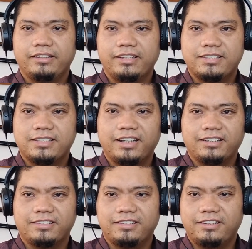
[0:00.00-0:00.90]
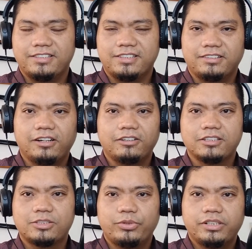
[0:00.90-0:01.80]
it's like a there's a
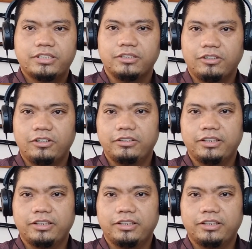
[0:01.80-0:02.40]
toggle switch on